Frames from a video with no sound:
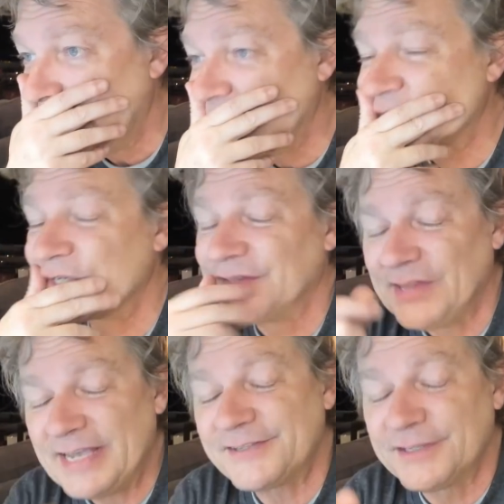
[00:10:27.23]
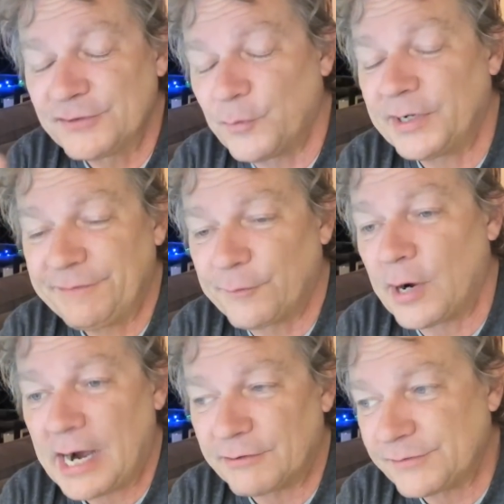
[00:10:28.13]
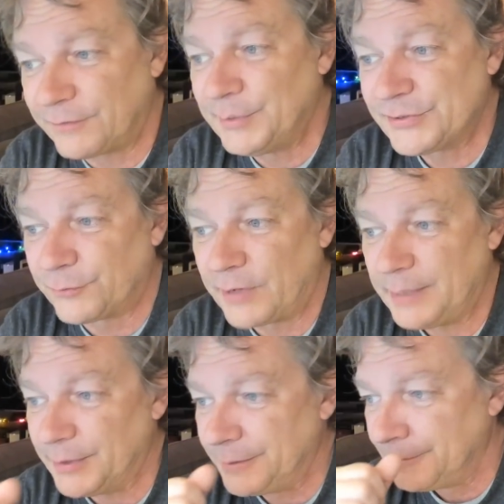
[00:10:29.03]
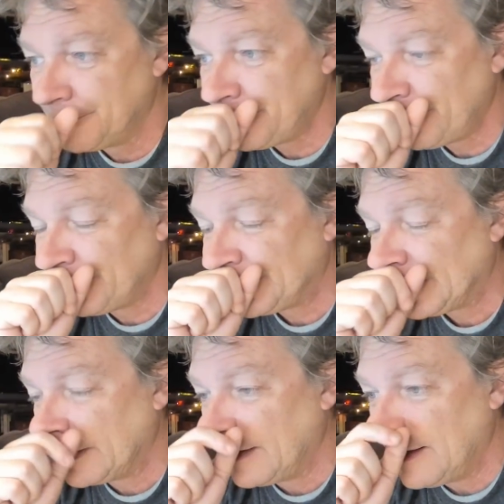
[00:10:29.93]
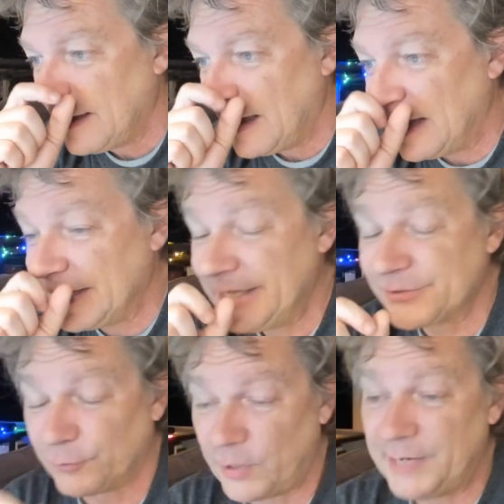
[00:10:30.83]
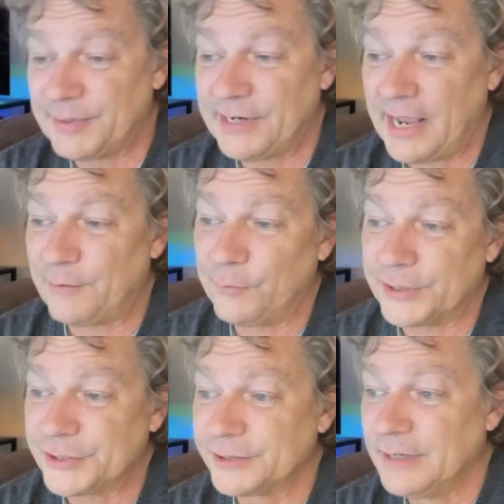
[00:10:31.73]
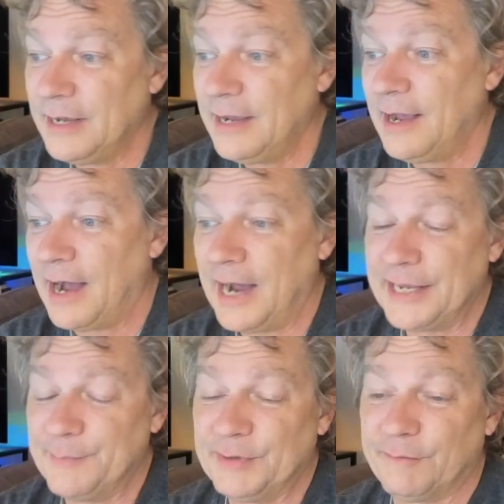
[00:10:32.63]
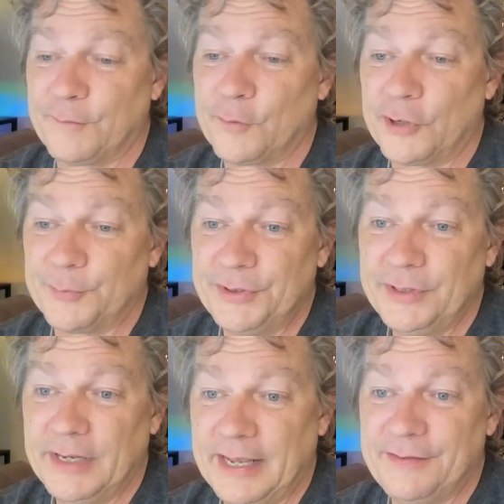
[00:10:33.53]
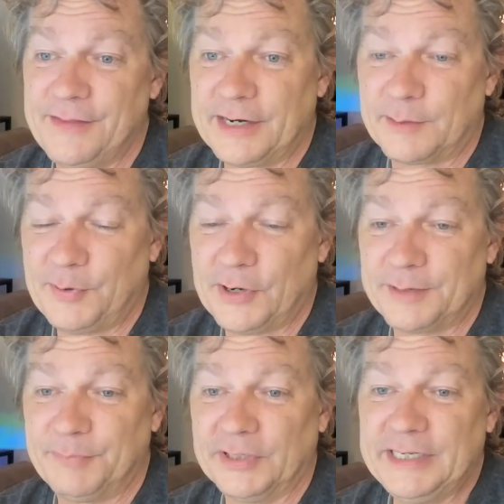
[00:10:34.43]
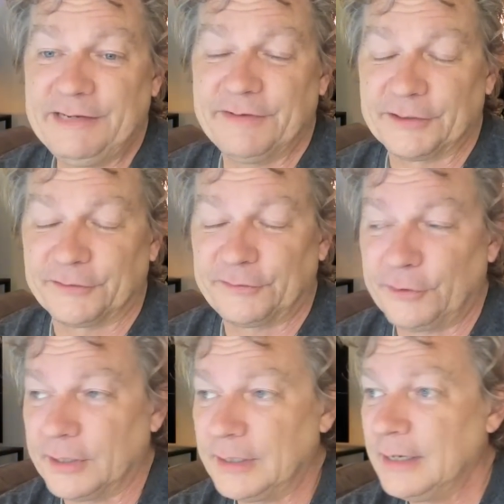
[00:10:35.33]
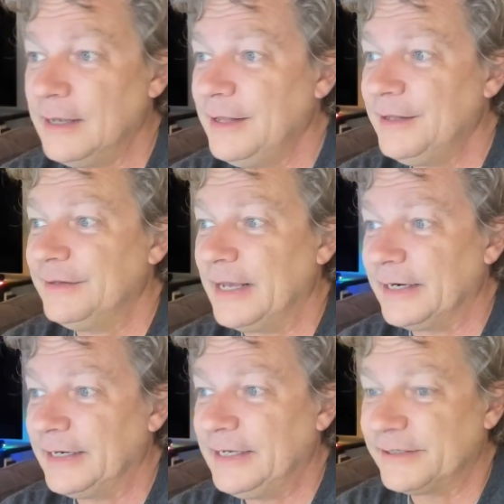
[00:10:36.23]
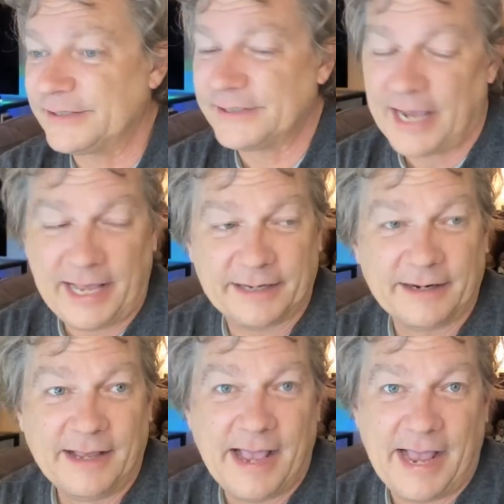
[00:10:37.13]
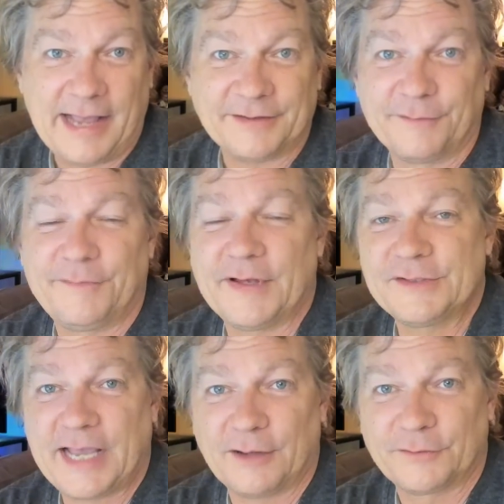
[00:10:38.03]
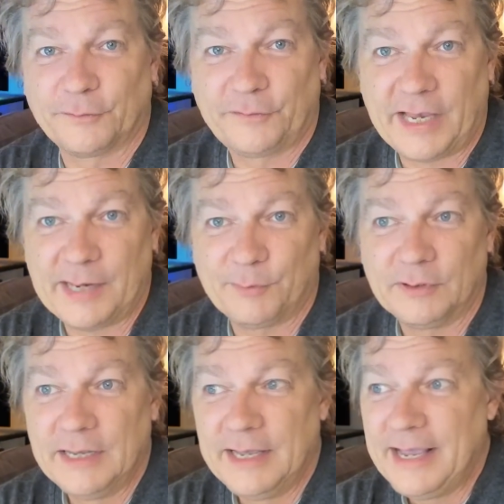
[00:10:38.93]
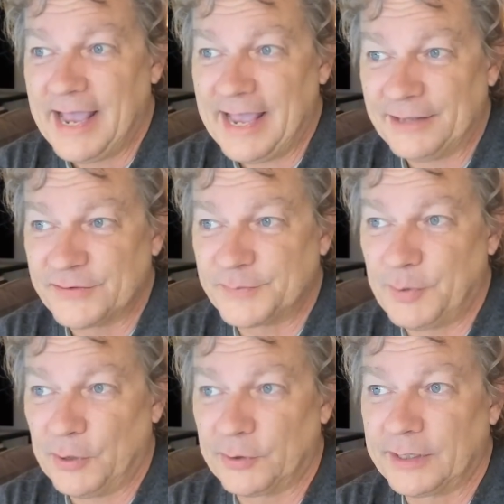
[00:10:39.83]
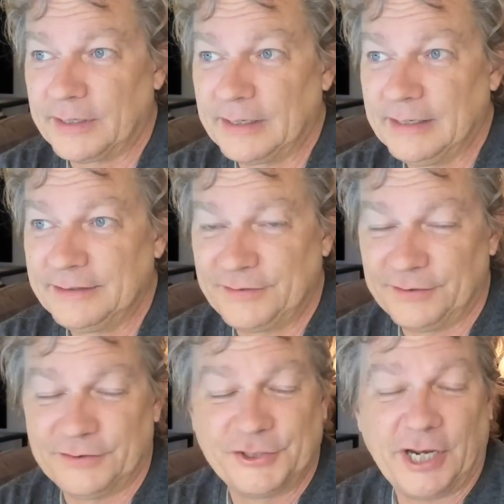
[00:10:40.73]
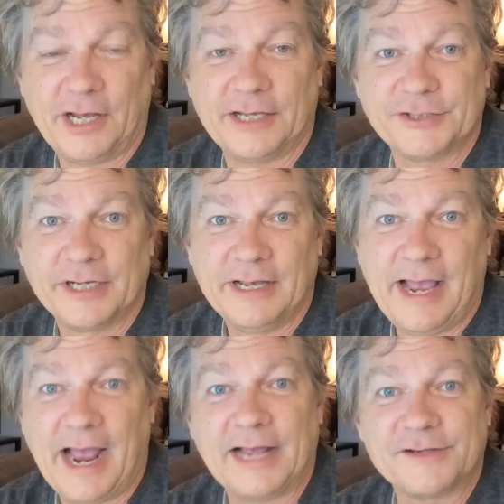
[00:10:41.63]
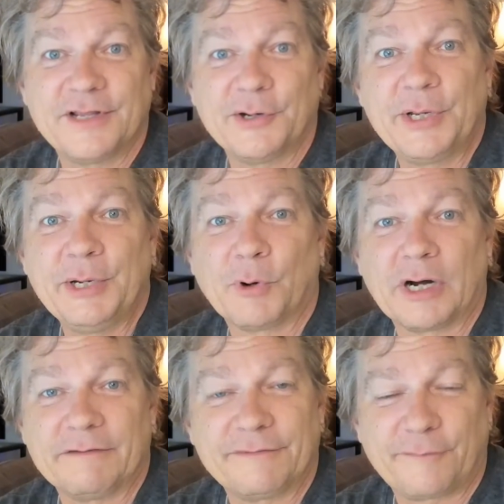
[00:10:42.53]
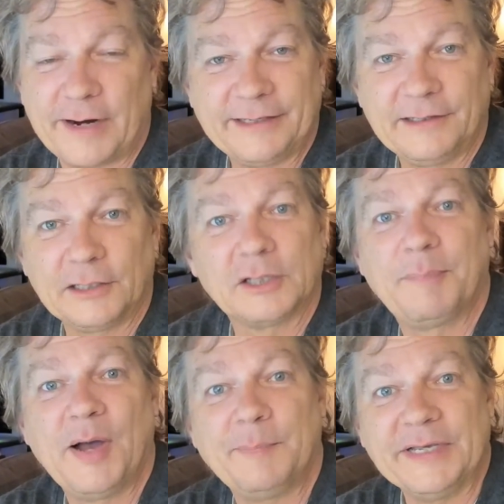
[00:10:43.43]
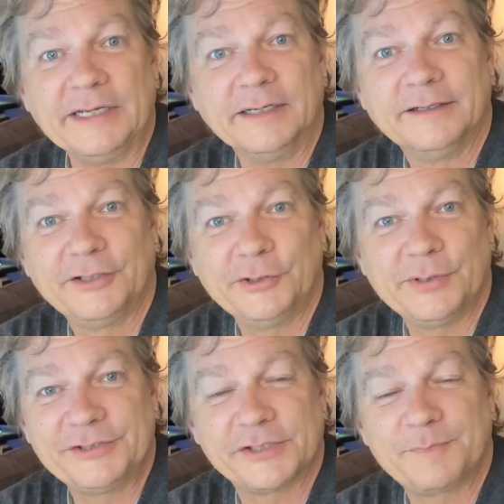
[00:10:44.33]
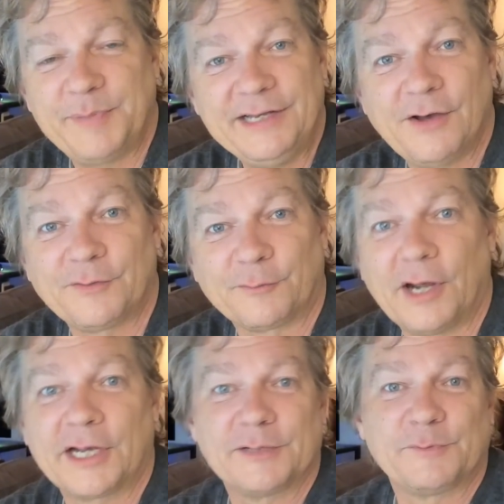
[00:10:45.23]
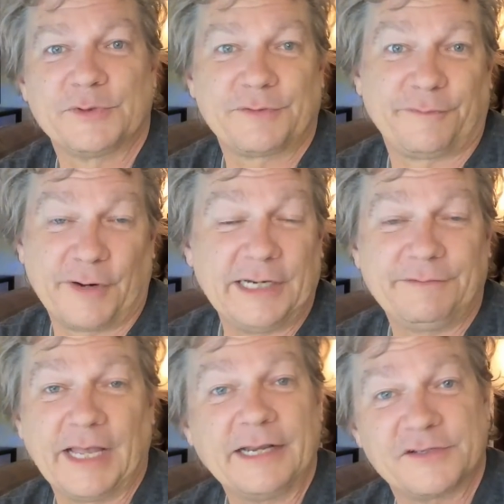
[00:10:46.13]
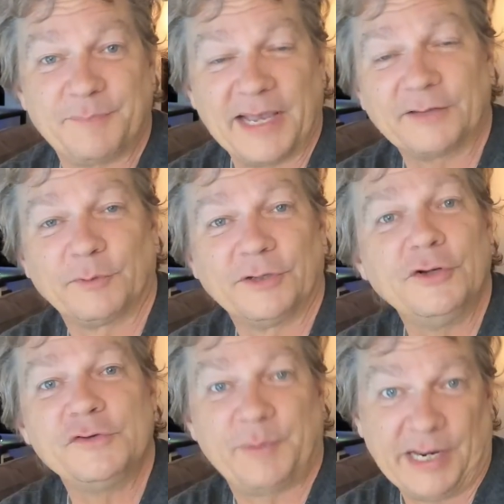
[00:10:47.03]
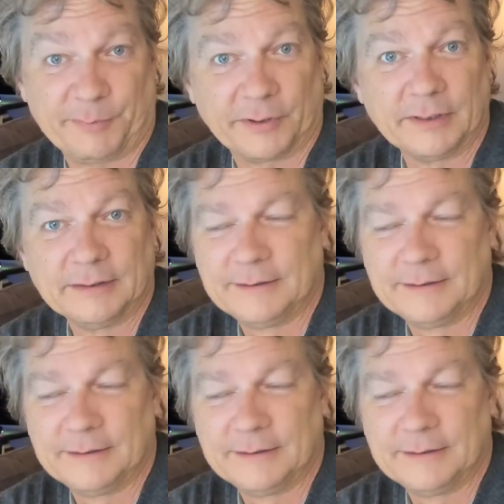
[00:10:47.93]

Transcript: It took less than 24 hours from his arraignment uh, his arraignment, at which I am informed and thereupon believe and assert that he sat at defense counsel table and spoke to the judge as though he were a frightened little puppy who had just peed on the rug and was afraid of getting spanked with a newspaper.